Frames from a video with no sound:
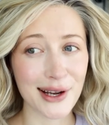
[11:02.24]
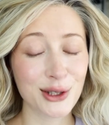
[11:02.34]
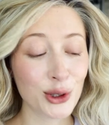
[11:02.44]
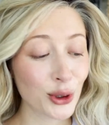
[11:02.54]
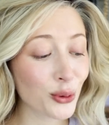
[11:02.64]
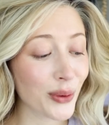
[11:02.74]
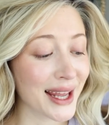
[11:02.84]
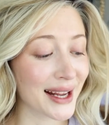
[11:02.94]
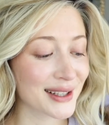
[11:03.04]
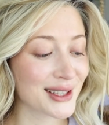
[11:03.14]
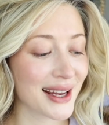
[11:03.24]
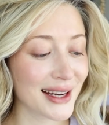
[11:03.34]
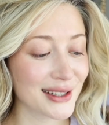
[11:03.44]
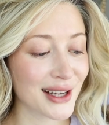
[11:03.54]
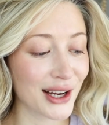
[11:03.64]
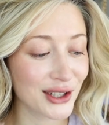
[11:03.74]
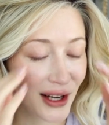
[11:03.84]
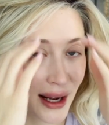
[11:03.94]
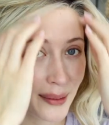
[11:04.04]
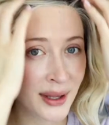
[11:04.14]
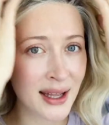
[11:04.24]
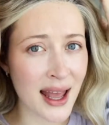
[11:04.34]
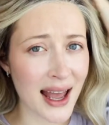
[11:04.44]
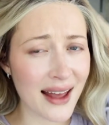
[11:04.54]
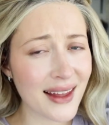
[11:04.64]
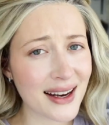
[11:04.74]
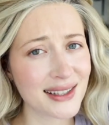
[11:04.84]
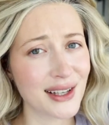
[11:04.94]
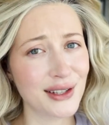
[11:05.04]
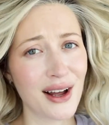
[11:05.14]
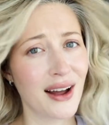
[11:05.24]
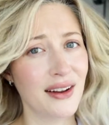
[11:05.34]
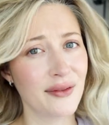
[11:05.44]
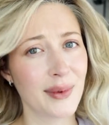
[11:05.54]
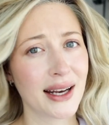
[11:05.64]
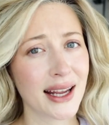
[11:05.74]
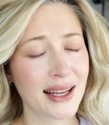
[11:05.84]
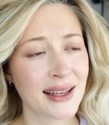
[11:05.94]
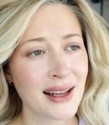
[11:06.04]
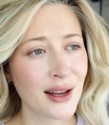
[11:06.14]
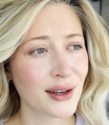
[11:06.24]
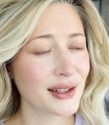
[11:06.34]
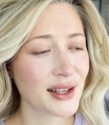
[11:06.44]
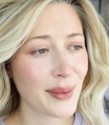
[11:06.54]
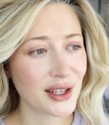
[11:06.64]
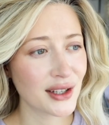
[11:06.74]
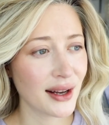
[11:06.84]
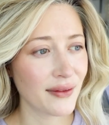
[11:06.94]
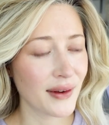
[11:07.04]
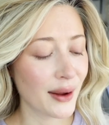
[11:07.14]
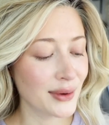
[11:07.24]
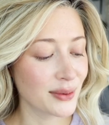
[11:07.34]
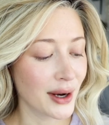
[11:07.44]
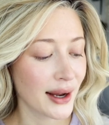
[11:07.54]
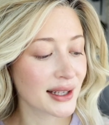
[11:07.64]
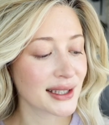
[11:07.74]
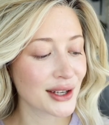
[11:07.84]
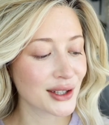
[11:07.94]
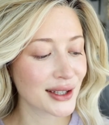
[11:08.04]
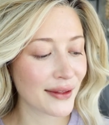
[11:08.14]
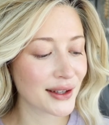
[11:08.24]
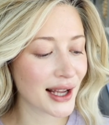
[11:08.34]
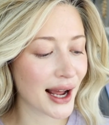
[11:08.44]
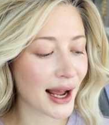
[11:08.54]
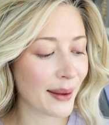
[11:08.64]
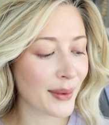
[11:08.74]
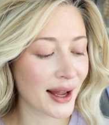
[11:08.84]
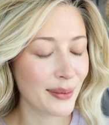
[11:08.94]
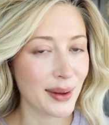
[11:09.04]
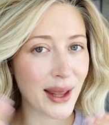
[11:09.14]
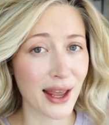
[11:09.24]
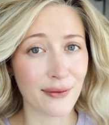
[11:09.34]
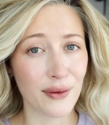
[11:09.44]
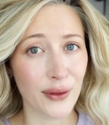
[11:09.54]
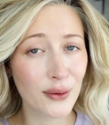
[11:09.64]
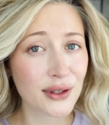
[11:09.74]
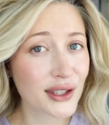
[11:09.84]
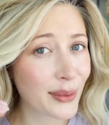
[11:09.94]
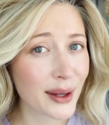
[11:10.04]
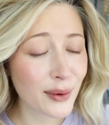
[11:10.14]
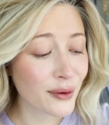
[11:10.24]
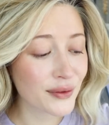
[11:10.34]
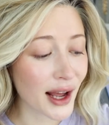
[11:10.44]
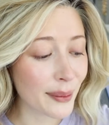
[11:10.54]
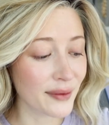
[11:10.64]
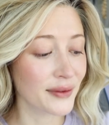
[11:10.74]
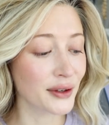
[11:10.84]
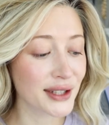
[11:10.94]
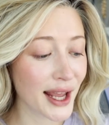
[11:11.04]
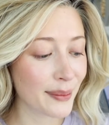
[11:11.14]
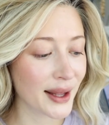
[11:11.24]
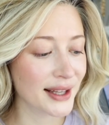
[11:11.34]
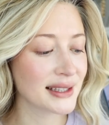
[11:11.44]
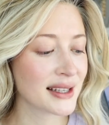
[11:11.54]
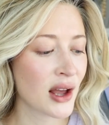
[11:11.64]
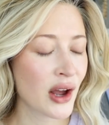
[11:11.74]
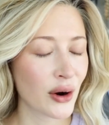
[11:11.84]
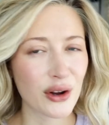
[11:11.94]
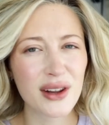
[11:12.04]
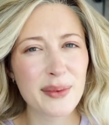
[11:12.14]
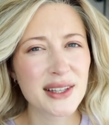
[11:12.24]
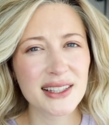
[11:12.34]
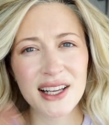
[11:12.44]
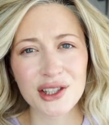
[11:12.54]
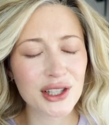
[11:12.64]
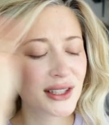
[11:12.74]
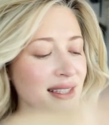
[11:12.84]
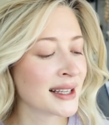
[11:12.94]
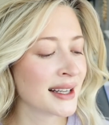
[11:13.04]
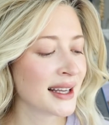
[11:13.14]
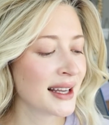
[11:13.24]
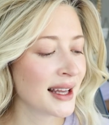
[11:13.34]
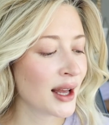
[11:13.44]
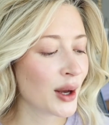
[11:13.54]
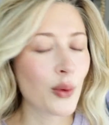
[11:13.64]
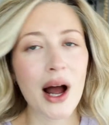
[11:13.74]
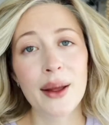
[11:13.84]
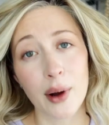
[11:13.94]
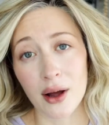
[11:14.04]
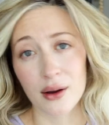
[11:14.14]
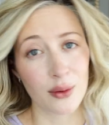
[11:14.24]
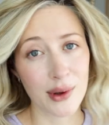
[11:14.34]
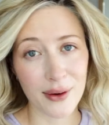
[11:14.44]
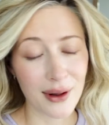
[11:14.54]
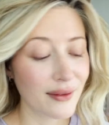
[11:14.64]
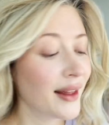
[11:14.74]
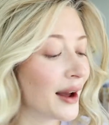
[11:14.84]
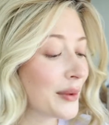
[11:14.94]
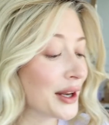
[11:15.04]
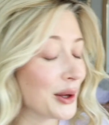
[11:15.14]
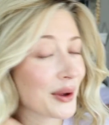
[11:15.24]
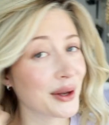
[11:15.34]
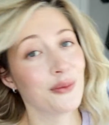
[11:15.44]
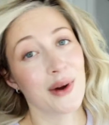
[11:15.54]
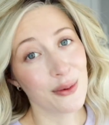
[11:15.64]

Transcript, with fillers: 2 weeks to get it touched up. And that is a ton of money. Not to mention if I was wearing extensions at the time, I'd be paying for those to be moved up if they're tape-ins or clip-ins. It's just, why bother with all of that when you can wear